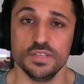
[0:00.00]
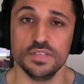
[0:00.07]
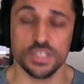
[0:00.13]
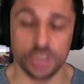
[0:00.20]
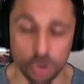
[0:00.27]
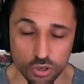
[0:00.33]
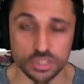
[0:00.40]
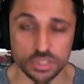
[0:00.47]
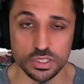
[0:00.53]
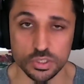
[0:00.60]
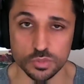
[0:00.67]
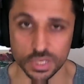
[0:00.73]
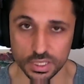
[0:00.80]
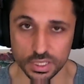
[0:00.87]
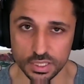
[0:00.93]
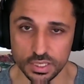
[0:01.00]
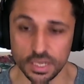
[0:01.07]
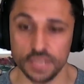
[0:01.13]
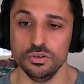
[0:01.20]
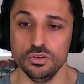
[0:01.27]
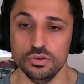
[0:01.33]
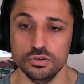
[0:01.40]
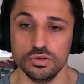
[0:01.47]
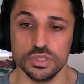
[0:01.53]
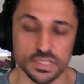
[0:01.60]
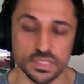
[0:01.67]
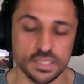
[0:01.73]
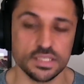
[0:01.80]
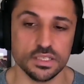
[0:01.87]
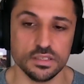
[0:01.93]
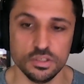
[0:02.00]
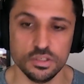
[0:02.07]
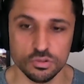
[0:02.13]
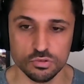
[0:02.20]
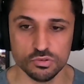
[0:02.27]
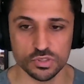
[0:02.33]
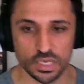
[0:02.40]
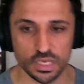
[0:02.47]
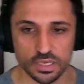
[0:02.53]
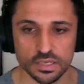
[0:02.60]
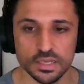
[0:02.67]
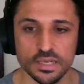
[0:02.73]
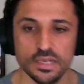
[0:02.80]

If it's costing you money and you're consistently losing,